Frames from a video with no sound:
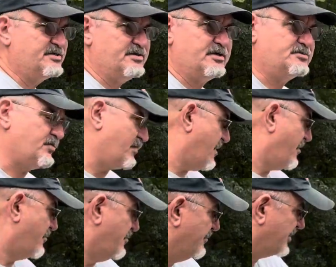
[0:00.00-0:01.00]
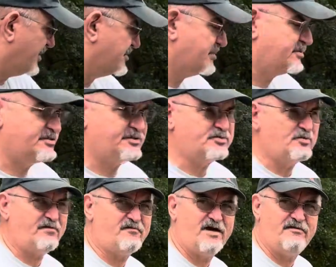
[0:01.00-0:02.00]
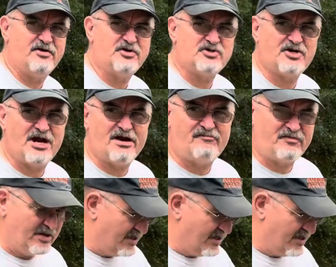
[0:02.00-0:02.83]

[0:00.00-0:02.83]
of the extra power, but because this is a 25-inch shaft.